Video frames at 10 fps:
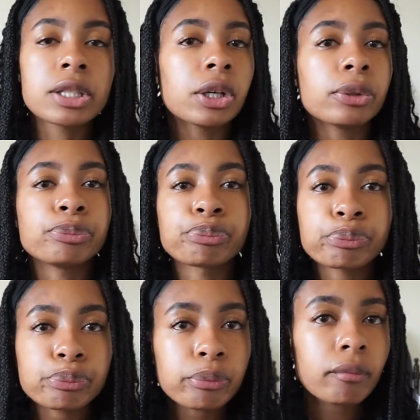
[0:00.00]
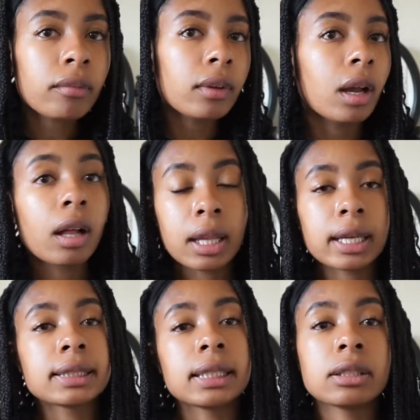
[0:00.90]
So
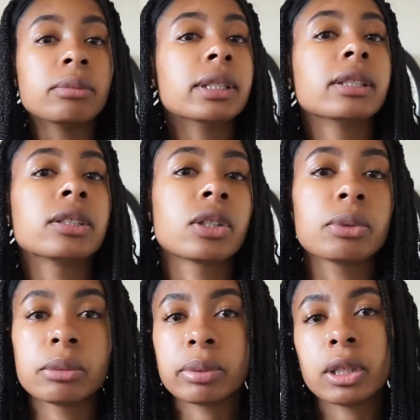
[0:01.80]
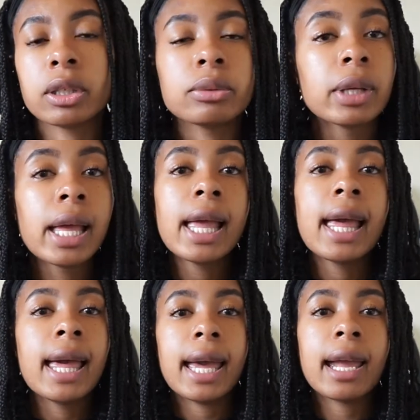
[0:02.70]
like I said, it'll be in the description below.
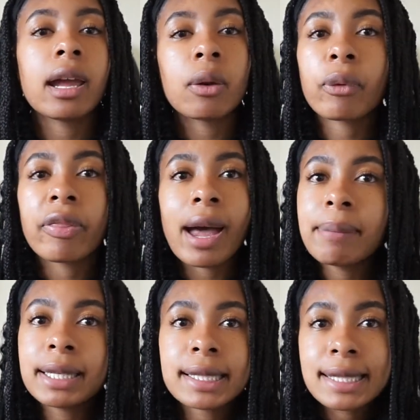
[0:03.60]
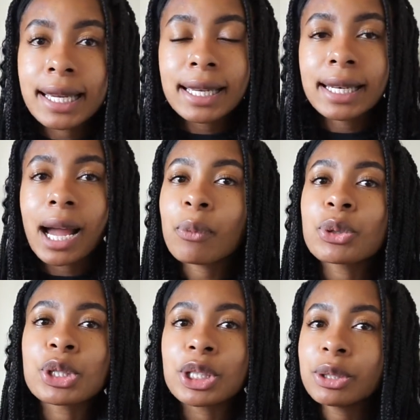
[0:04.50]
And with that being said, I
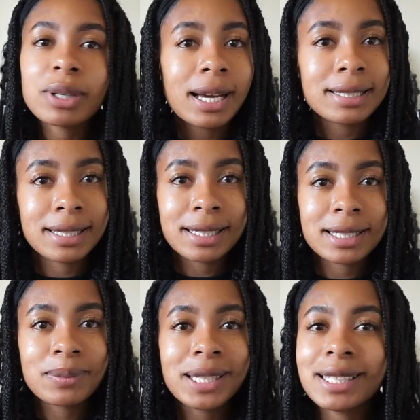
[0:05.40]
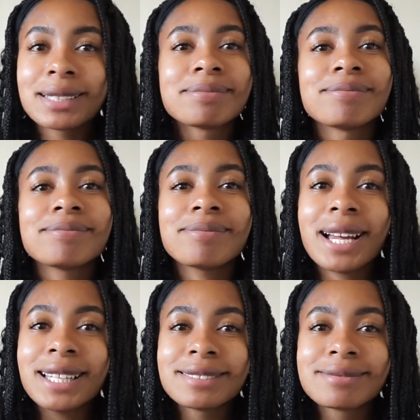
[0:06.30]
will see you guys next week. Bye.